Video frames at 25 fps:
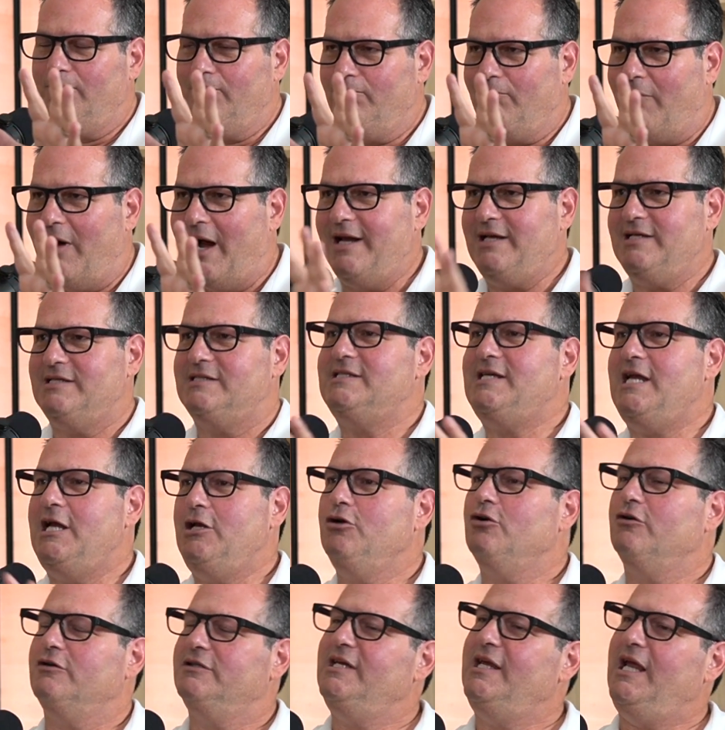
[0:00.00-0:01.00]
my
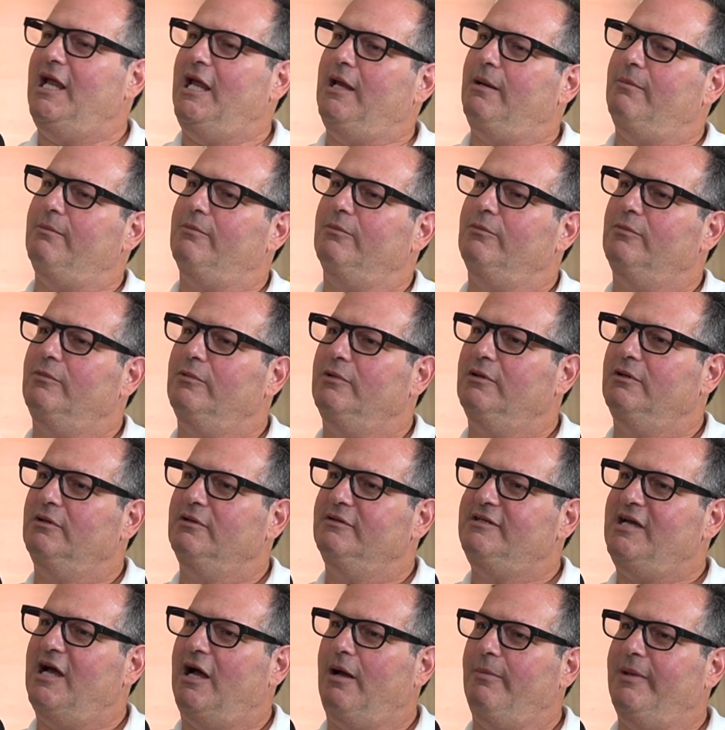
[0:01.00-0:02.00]
senior team
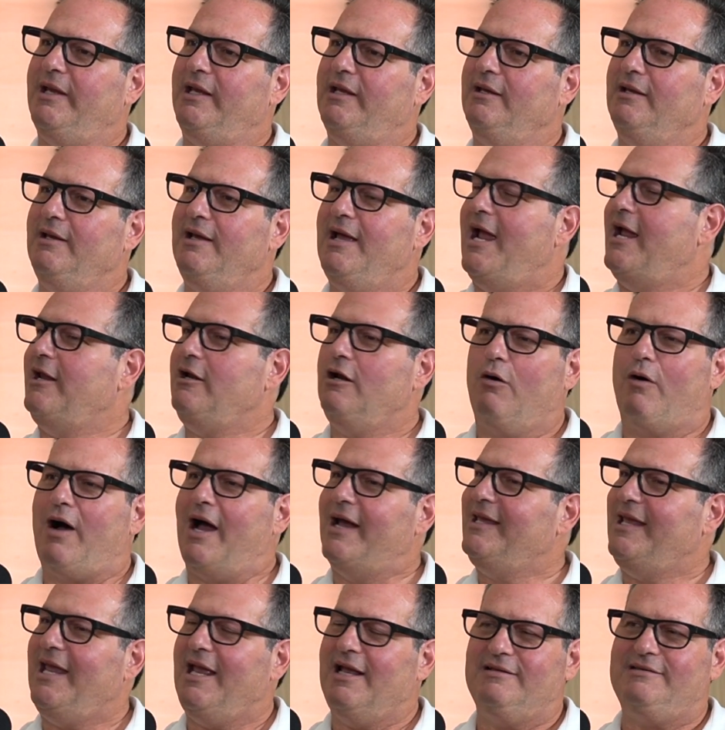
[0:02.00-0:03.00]
tell me, hey, no,
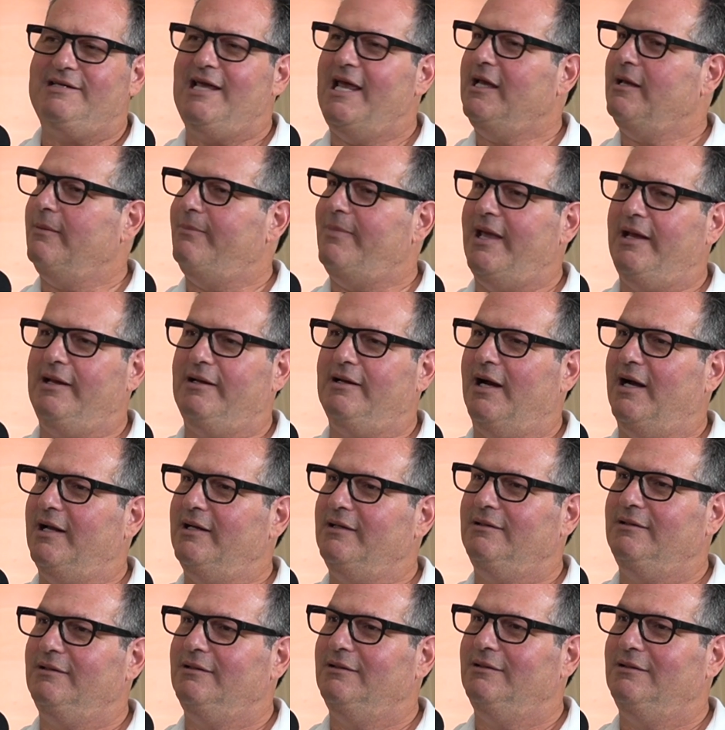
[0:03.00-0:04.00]
I can't take a pay
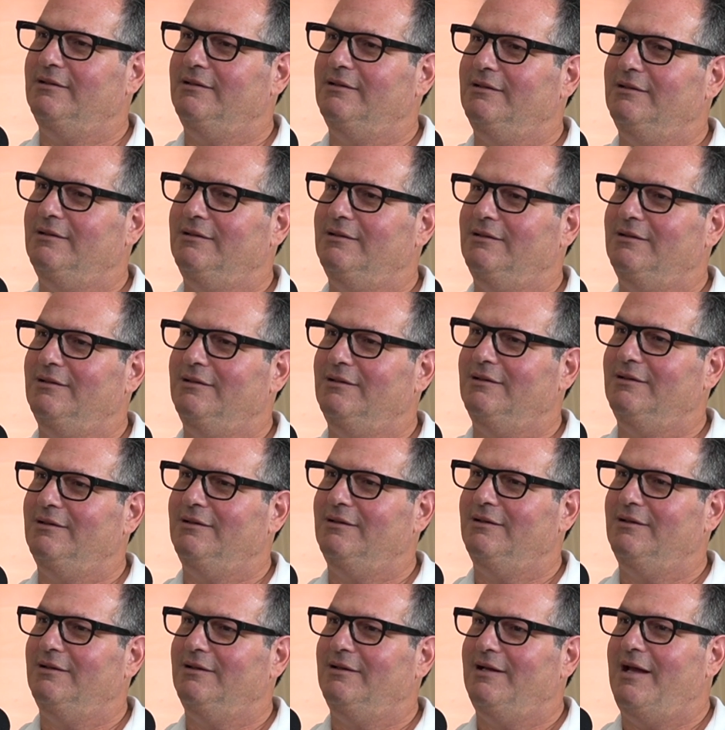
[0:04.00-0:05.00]
cut.
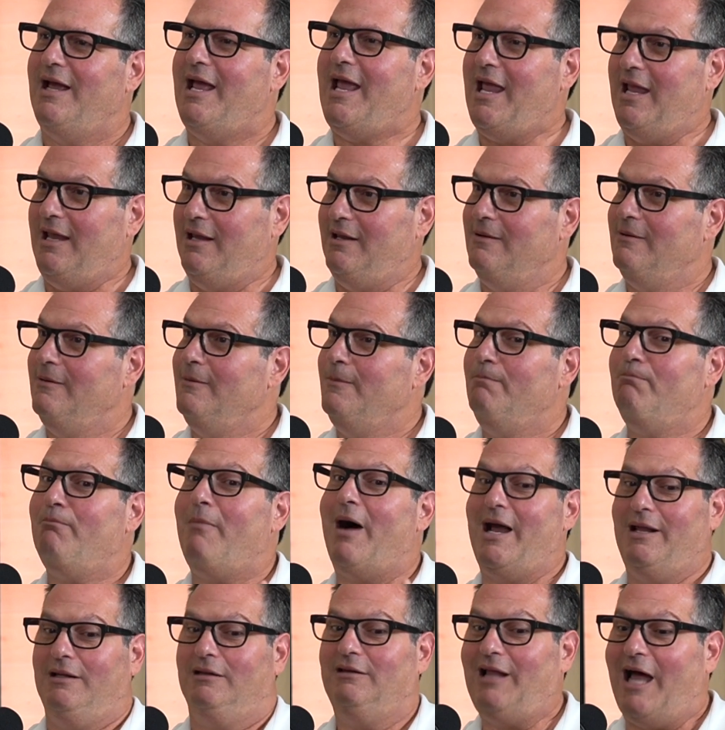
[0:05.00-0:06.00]
Hey,
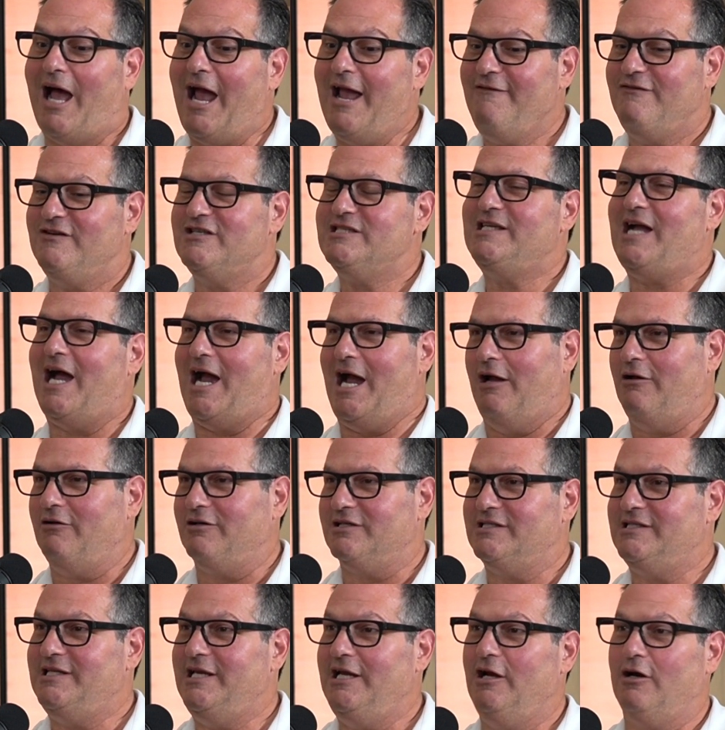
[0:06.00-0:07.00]
my
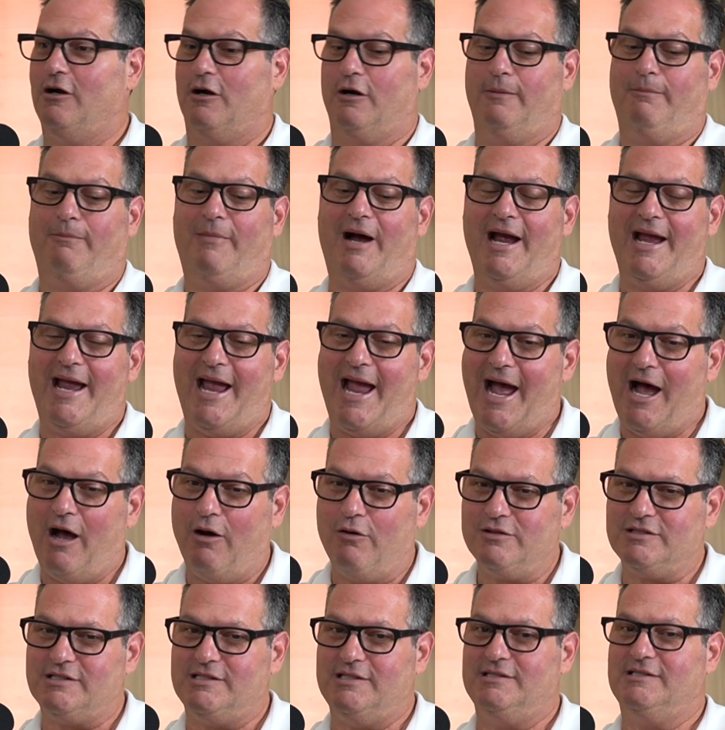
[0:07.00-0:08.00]
lifestyle is here. My
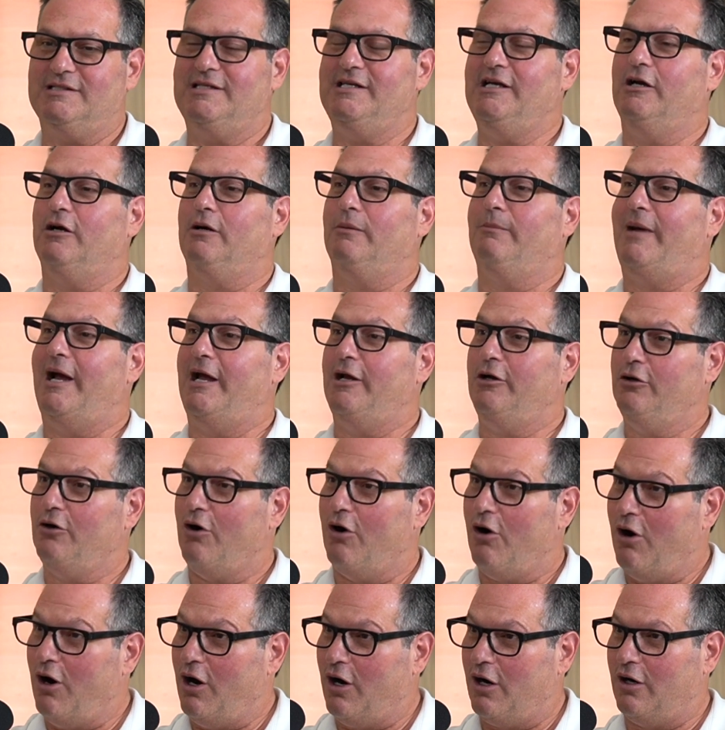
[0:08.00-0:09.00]
house is here. My
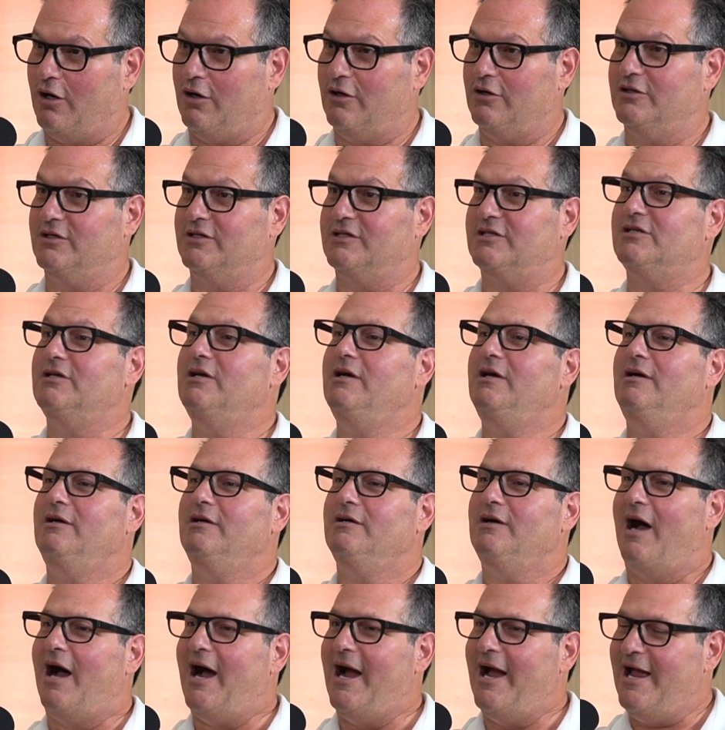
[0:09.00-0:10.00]
cars.
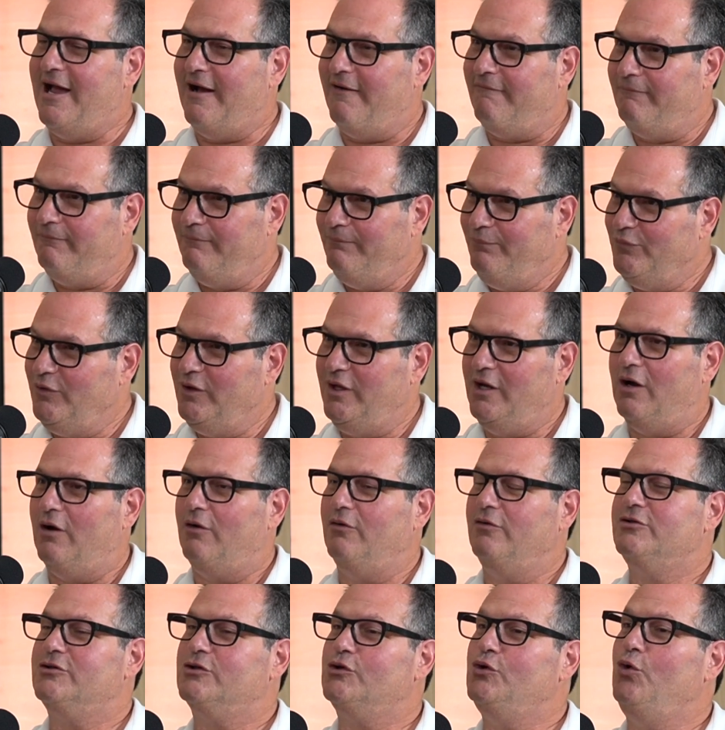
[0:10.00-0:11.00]
I have,
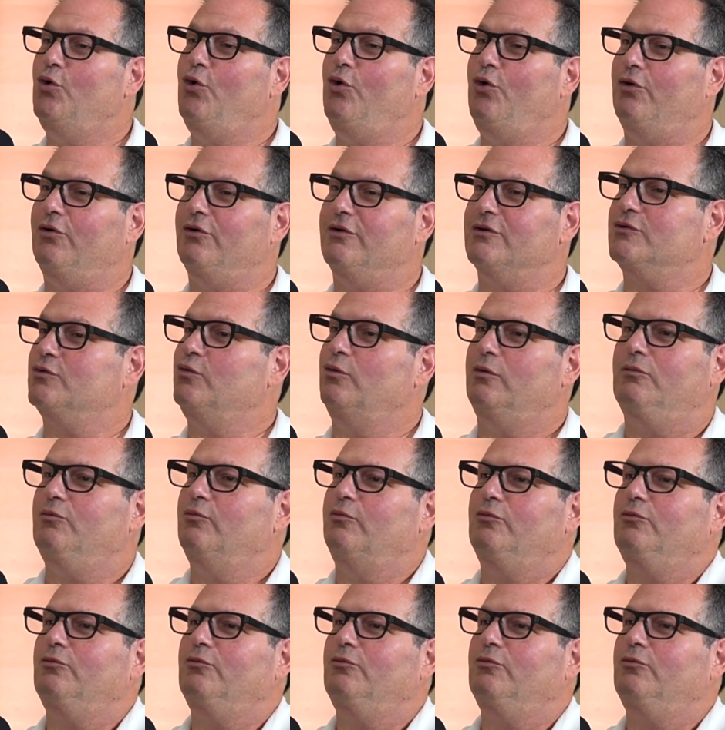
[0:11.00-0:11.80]
schools.